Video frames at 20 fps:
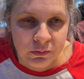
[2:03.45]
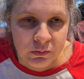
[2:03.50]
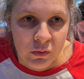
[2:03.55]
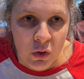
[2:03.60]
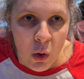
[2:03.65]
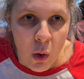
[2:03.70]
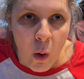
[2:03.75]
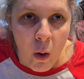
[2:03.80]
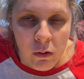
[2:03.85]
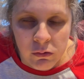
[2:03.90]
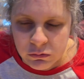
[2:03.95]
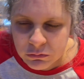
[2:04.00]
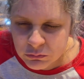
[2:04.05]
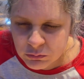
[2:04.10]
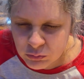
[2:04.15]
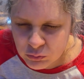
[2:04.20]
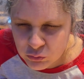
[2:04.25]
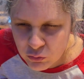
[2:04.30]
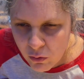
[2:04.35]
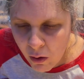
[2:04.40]
How
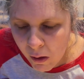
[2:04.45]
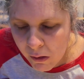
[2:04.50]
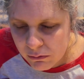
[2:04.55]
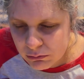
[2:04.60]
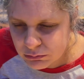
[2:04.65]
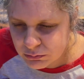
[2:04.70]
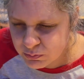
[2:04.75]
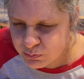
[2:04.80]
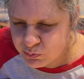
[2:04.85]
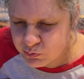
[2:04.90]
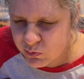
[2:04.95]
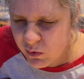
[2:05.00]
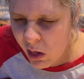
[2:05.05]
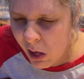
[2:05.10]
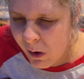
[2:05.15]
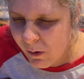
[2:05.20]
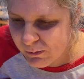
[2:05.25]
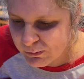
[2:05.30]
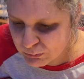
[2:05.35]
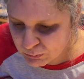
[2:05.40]
happy are you?
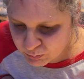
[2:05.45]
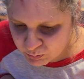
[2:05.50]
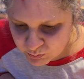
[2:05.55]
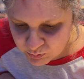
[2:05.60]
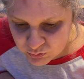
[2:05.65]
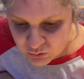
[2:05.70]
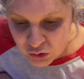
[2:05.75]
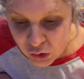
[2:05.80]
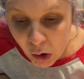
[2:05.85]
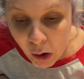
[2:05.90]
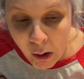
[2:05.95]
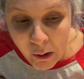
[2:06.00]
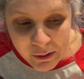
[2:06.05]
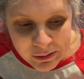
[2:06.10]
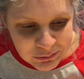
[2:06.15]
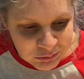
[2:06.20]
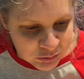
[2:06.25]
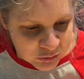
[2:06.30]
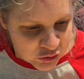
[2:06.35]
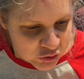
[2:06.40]

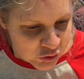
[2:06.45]
Good.